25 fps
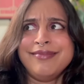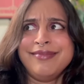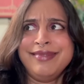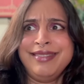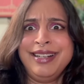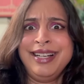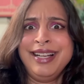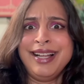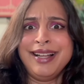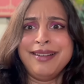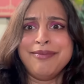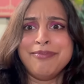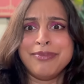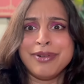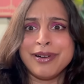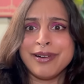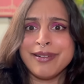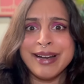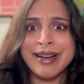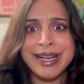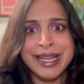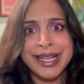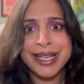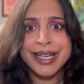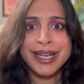
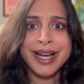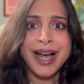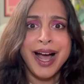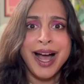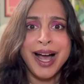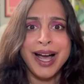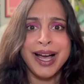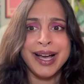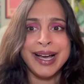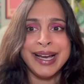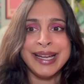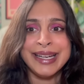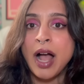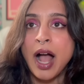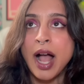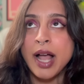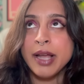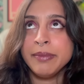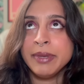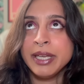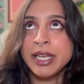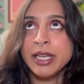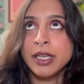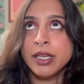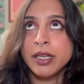Bring it on. I
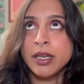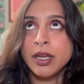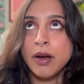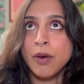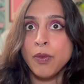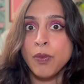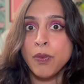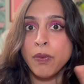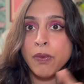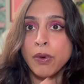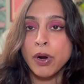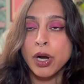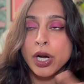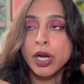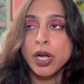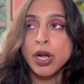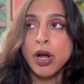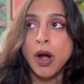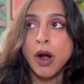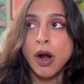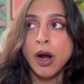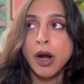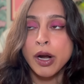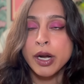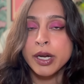mean, work
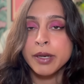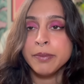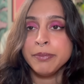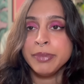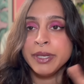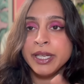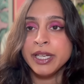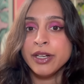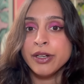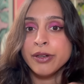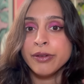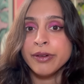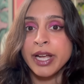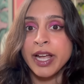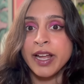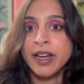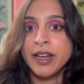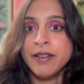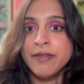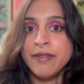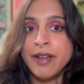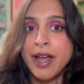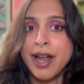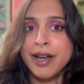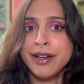hard, be
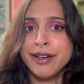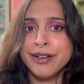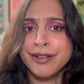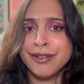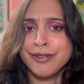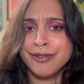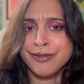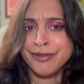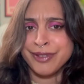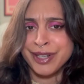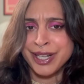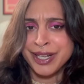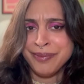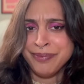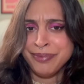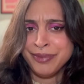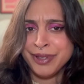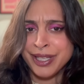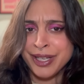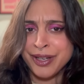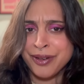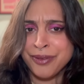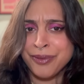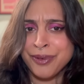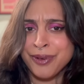creative, and you'll reap
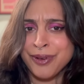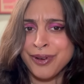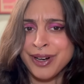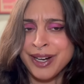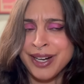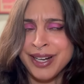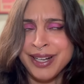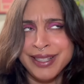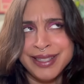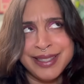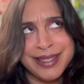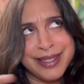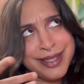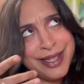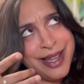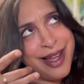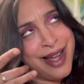the awards.